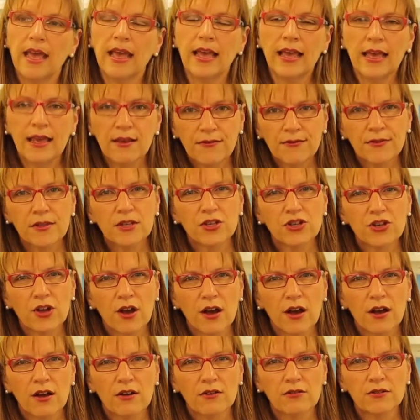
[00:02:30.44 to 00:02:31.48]
If the
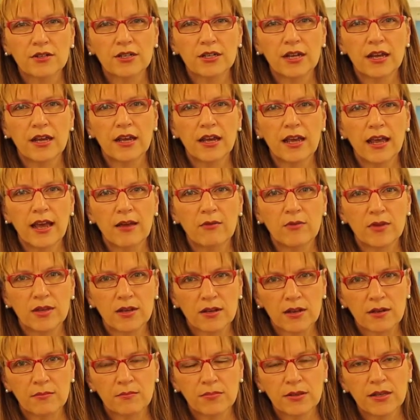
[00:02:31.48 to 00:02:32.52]
child with a
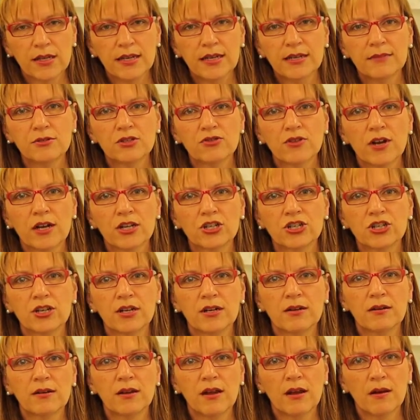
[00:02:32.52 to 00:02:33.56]
complete
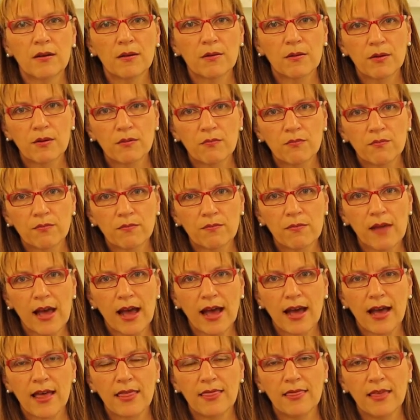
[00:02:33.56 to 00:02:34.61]
obstruction
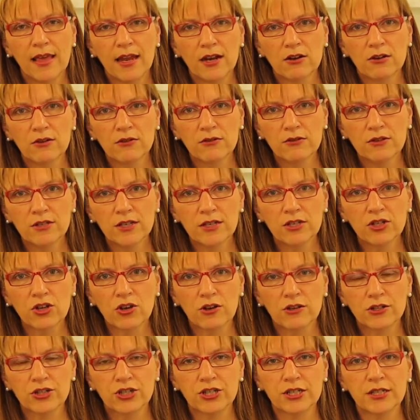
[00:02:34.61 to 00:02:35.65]
then loses
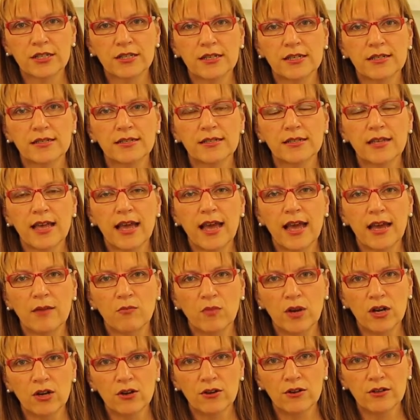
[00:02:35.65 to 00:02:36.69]
consciousness and
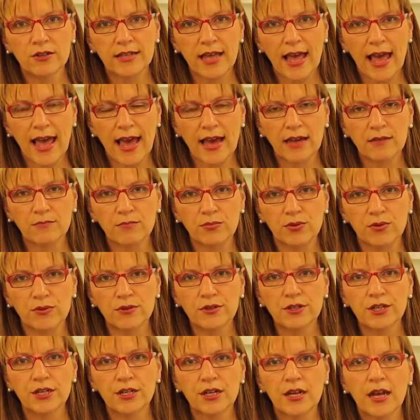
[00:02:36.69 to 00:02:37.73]
we lose
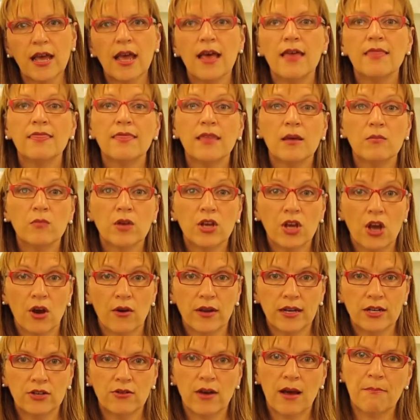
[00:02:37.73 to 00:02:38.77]
output, then we're
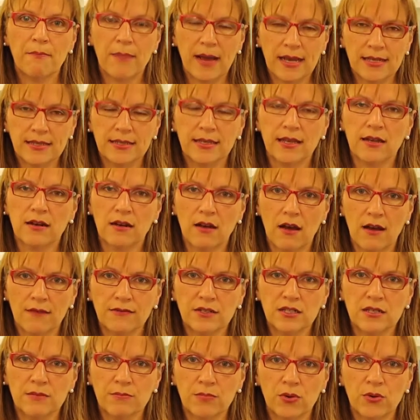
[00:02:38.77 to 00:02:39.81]
going to have basic life
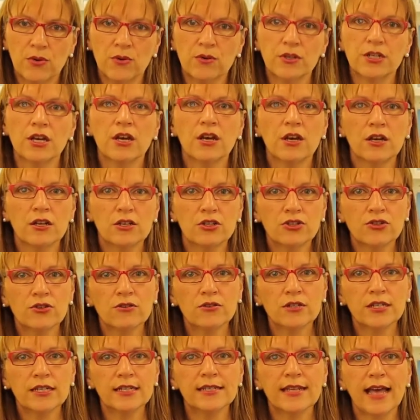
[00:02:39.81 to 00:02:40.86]
support,
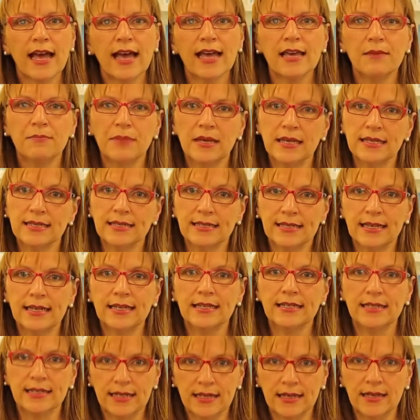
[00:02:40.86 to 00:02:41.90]
doctor's
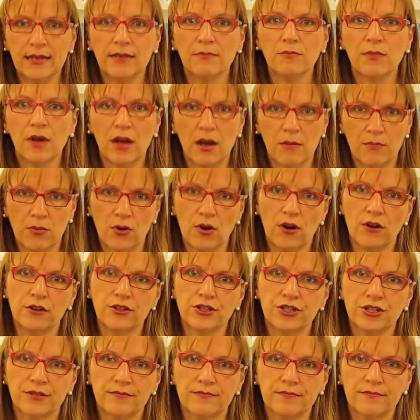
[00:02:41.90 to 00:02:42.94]
ABCD
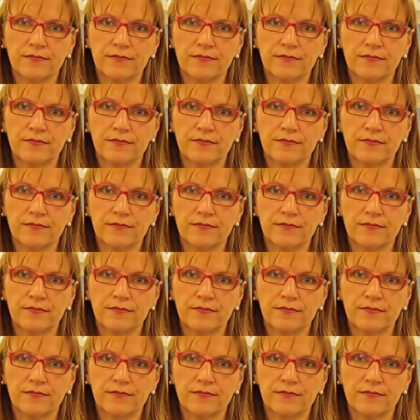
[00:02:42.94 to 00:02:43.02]
approach.